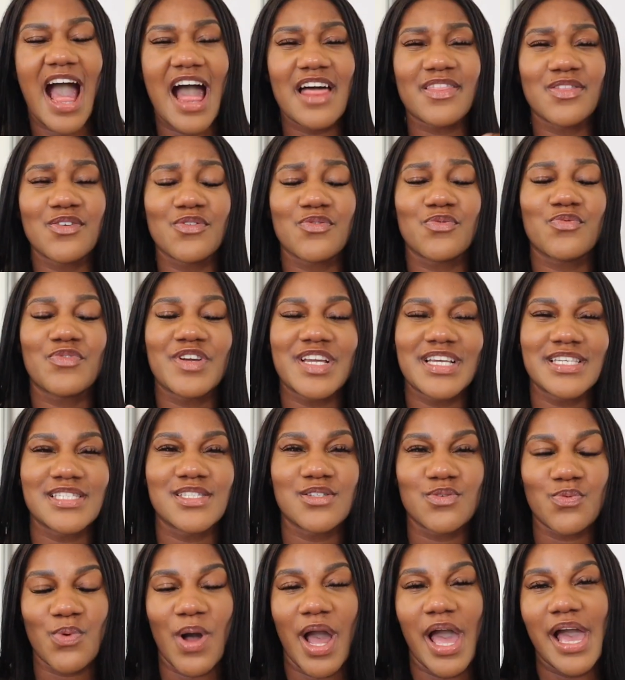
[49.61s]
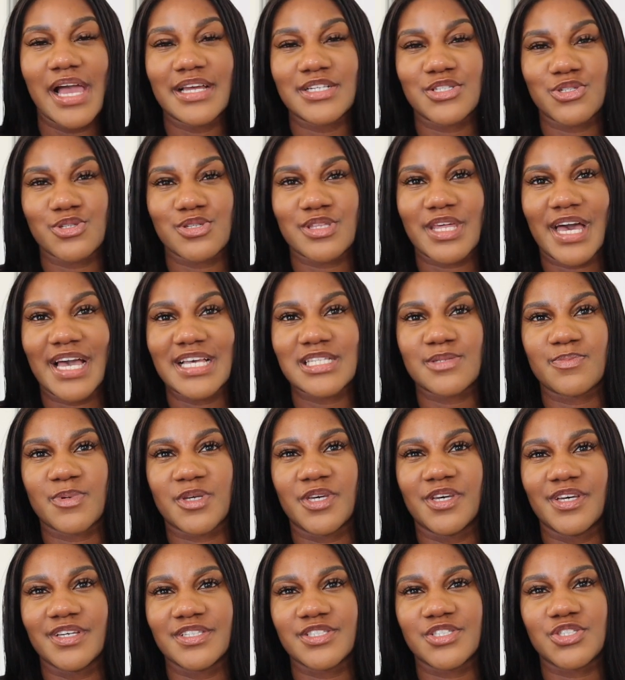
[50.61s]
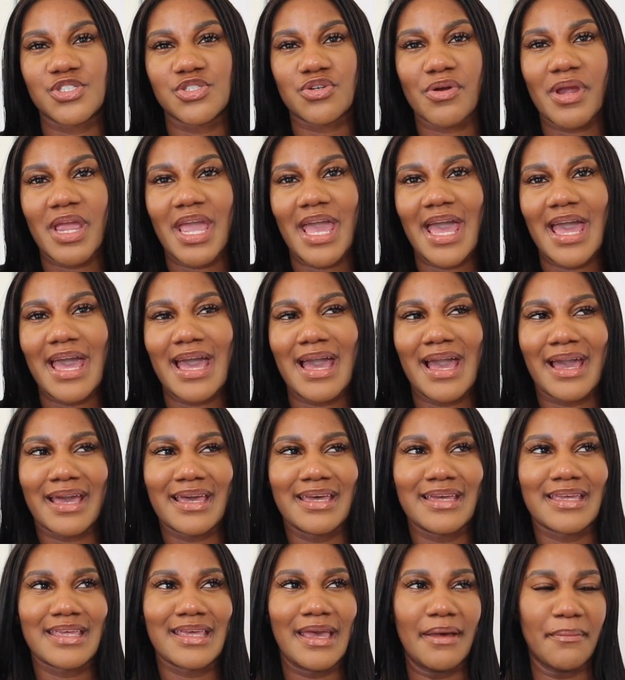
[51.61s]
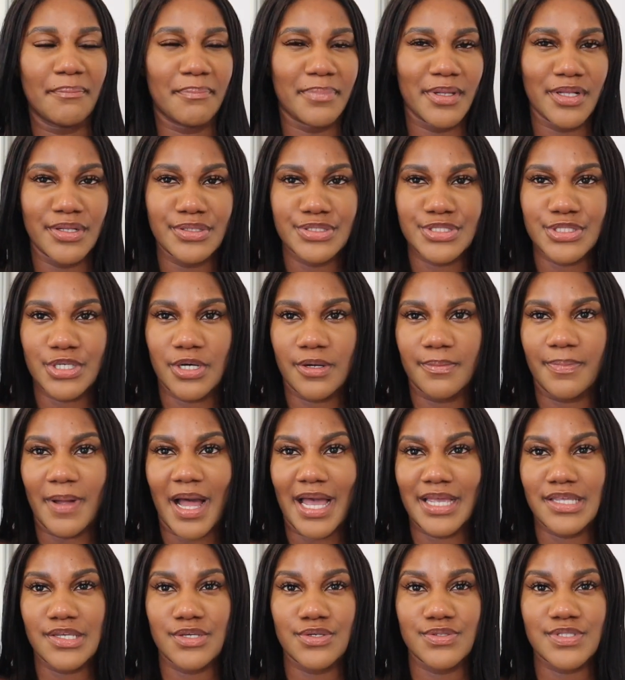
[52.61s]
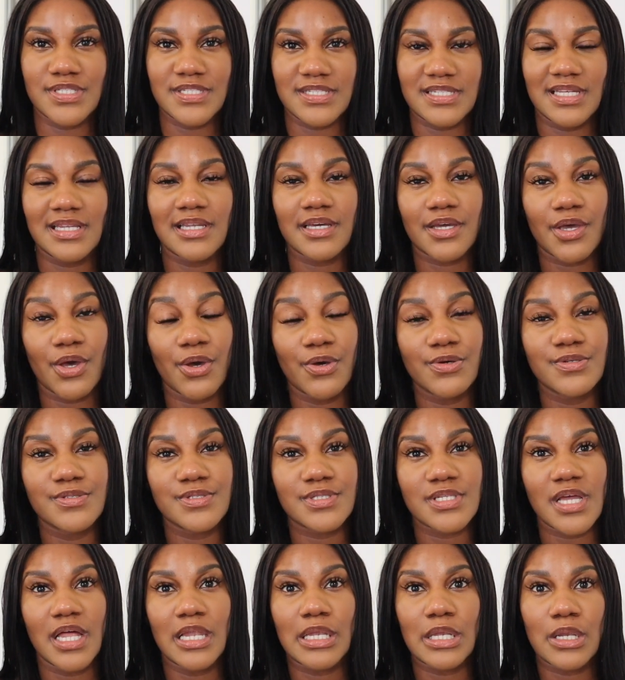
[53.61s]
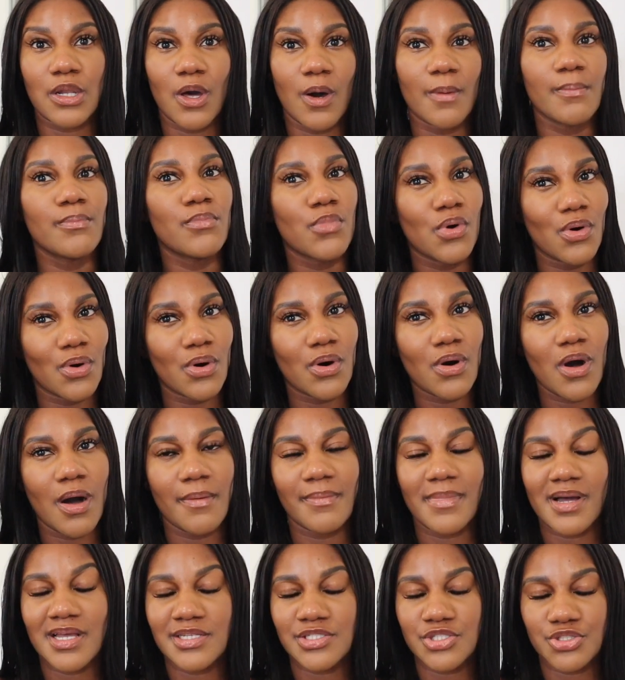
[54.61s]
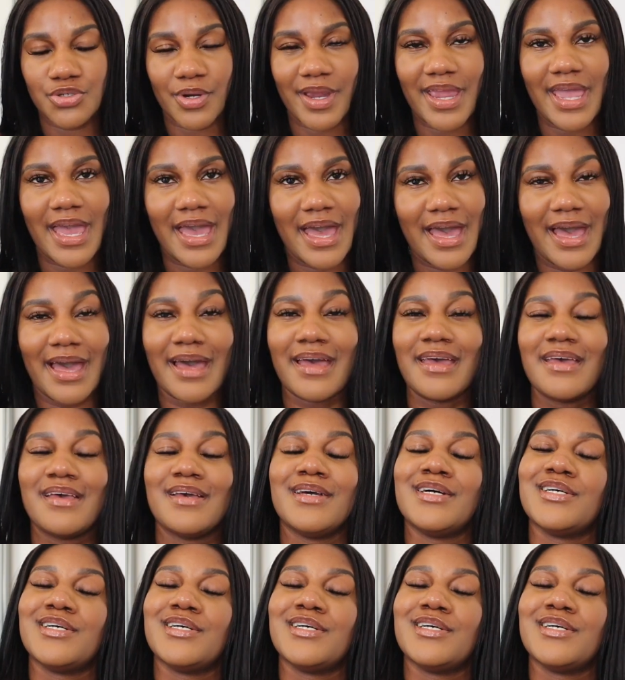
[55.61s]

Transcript: And the reason why I do that is because straight hair can get buildup. I use silicones a lot more on my straight hair.